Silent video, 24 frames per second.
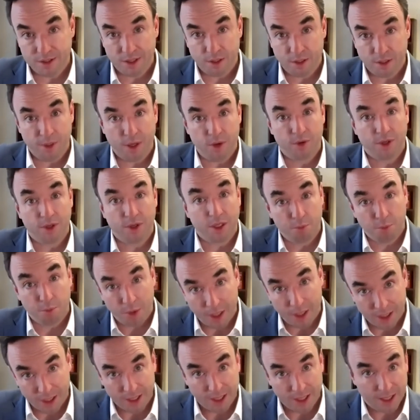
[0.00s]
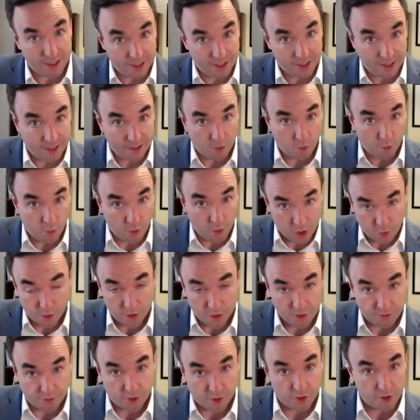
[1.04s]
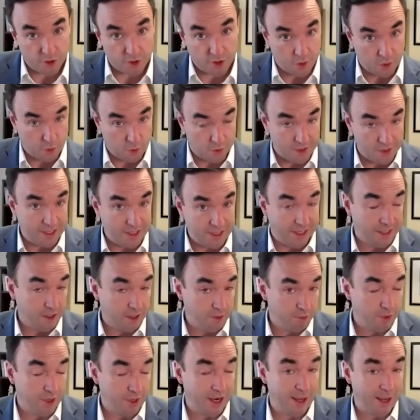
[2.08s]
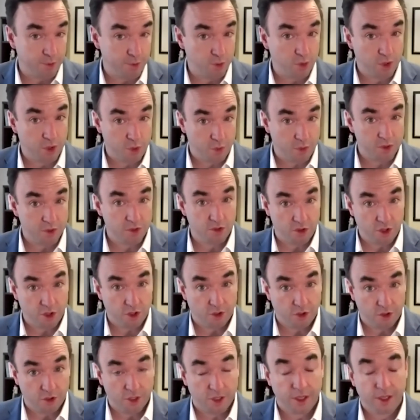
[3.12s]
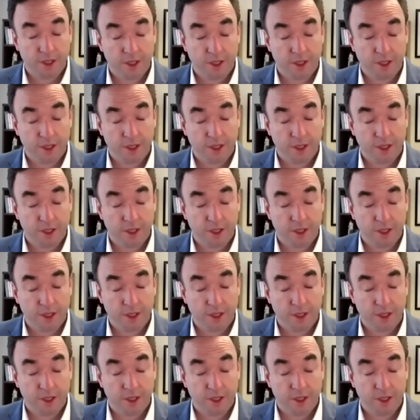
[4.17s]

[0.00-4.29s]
the parent can pick which one's first, which one's second, perhaps which one's third.